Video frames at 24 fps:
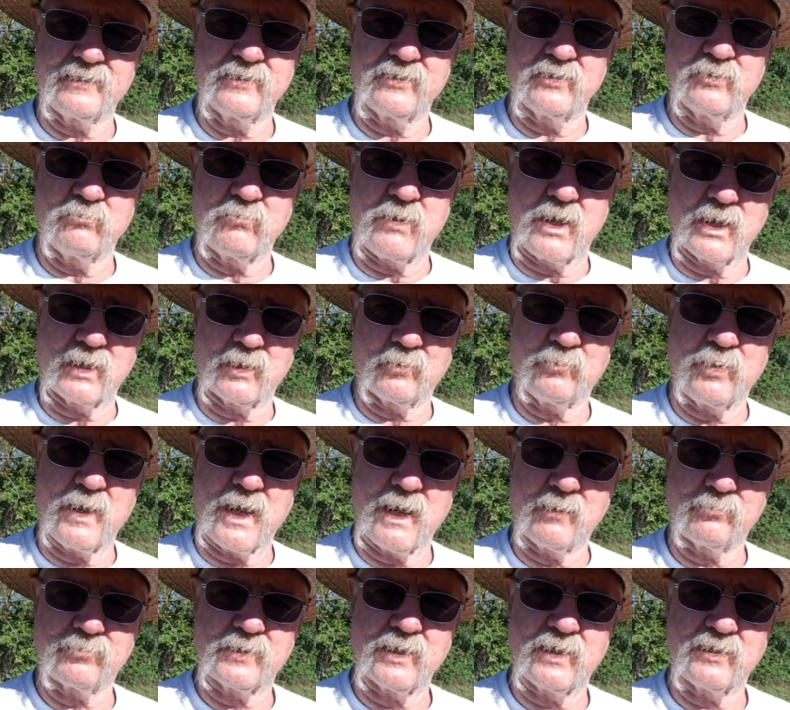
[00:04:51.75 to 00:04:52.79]
You know, a bottle of
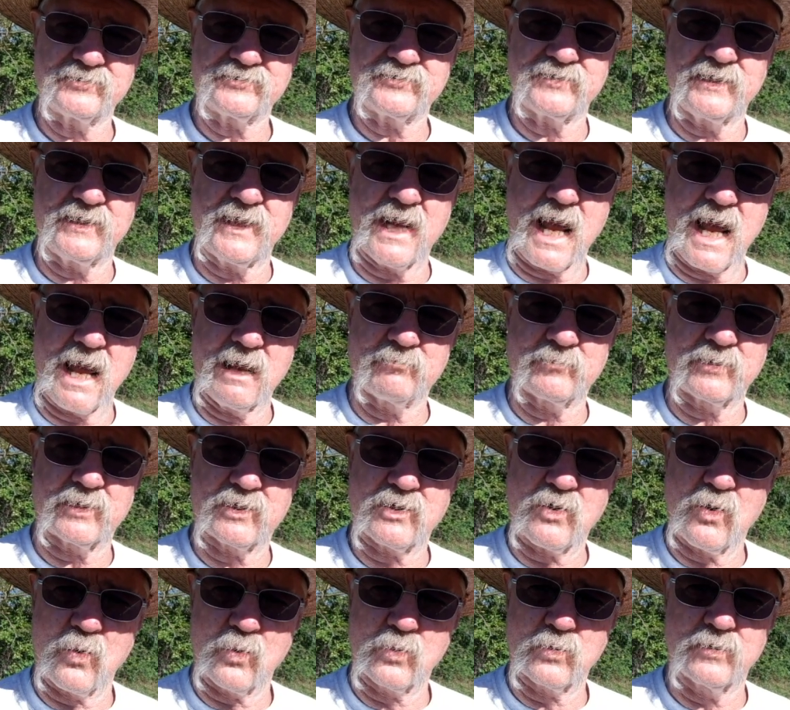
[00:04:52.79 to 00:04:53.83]
pop cost you a dime or a
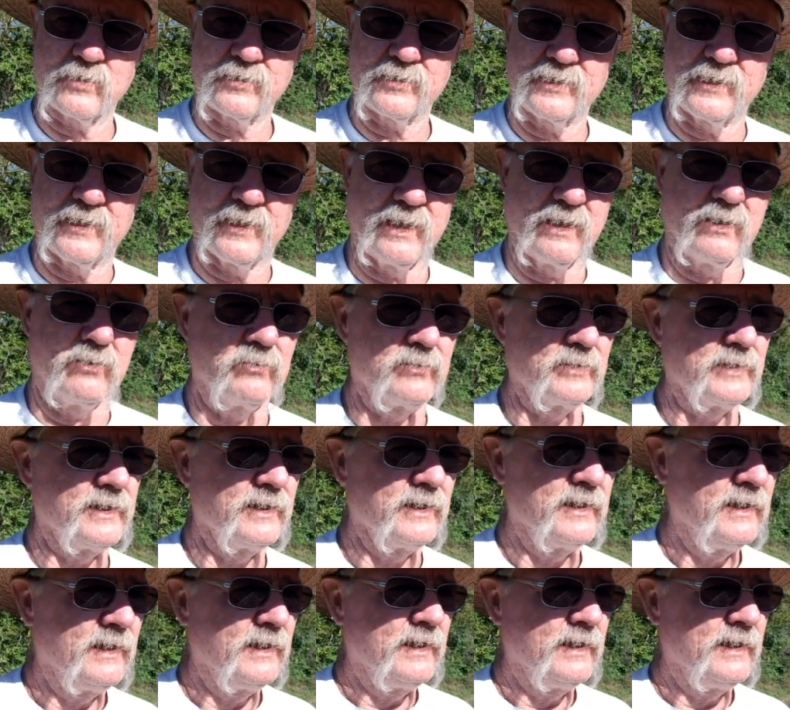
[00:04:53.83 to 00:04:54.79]
quarter, you know, and